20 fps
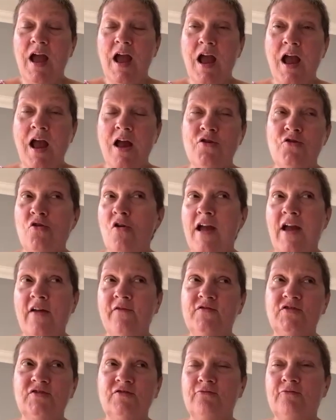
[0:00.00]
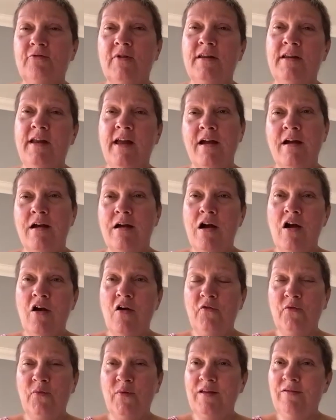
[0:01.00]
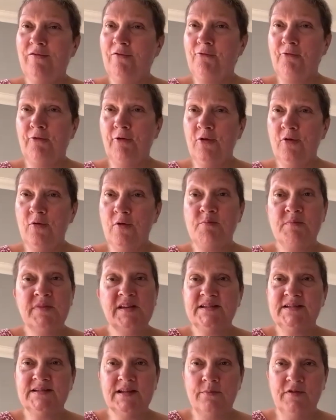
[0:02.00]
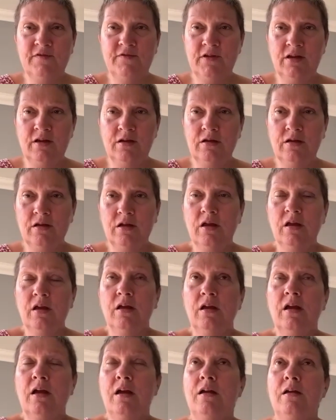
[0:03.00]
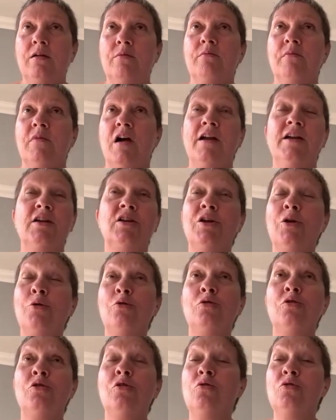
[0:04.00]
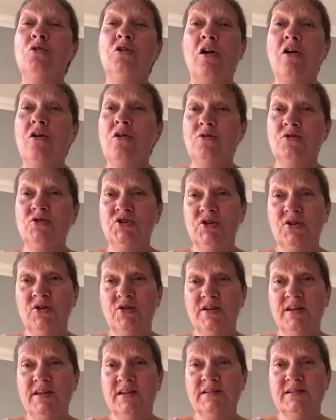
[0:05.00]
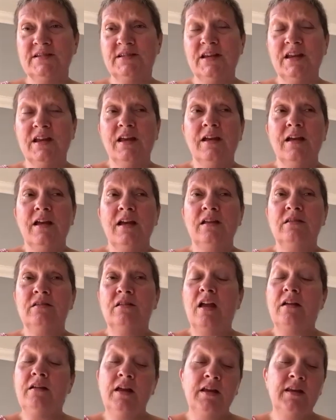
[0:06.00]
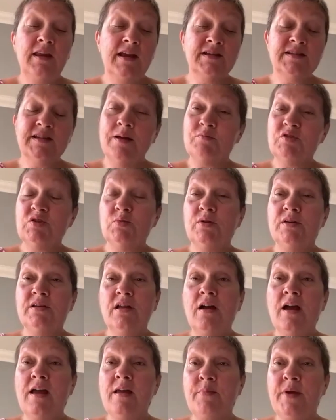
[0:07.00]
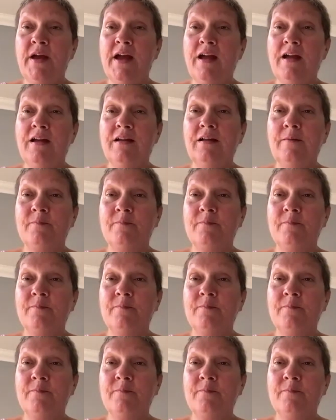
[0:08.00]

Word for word: and not have to run out halfway through and miss some of that. Um, mm-hmm. I can go on long car journeys and, and connect up to a night bag.